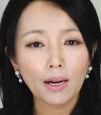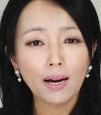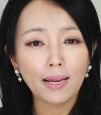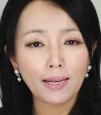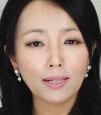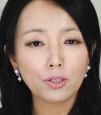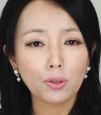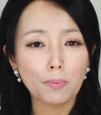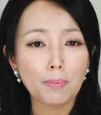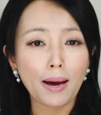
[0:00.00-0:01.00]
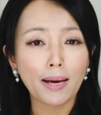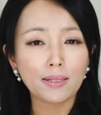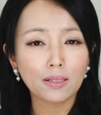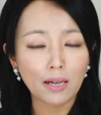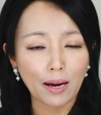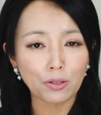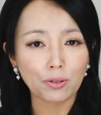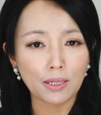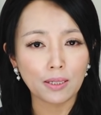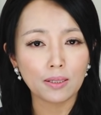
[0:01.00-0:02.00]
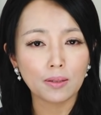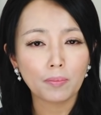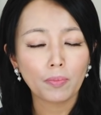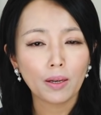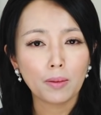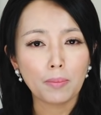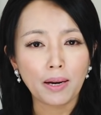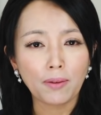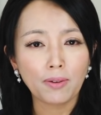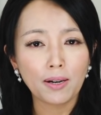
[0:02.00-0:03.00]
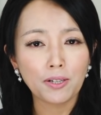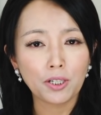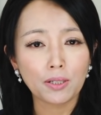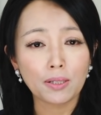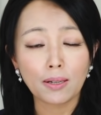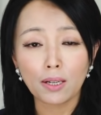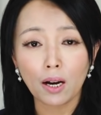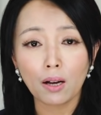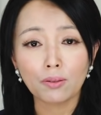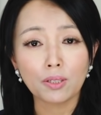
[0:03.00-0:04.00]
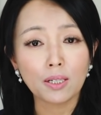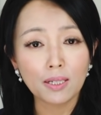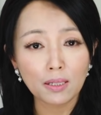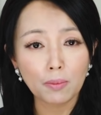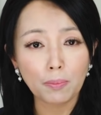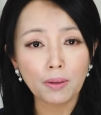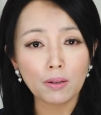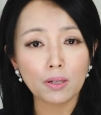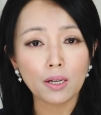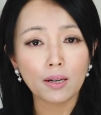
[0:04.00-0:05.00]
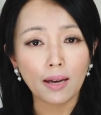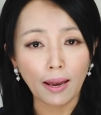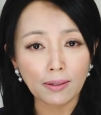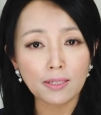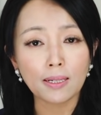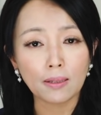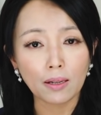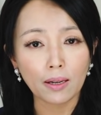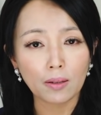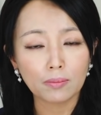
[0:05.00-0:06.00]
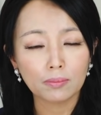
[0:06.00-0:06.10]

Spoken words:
leading to mass casualties. Many villages and towns disappeared instantly.